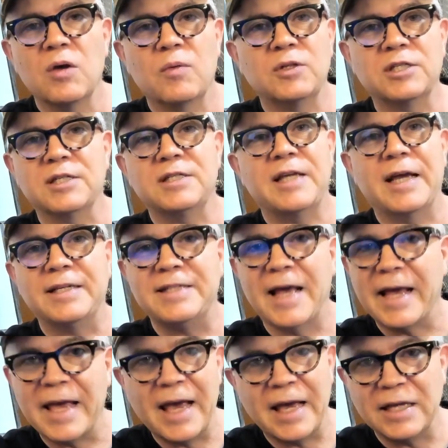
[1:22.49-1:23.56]
which can take
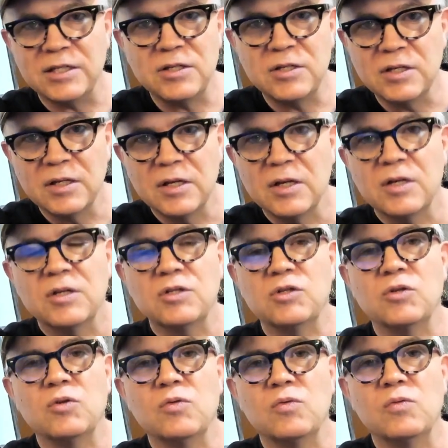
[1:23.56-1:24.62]
decades
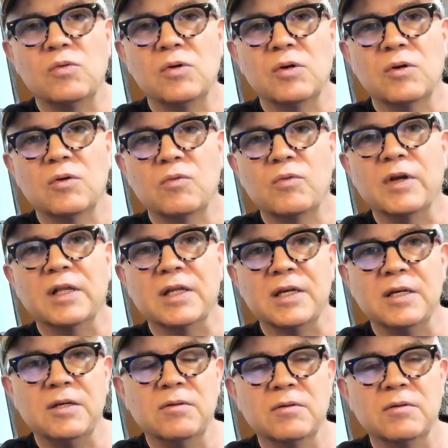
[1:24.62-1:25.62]
to really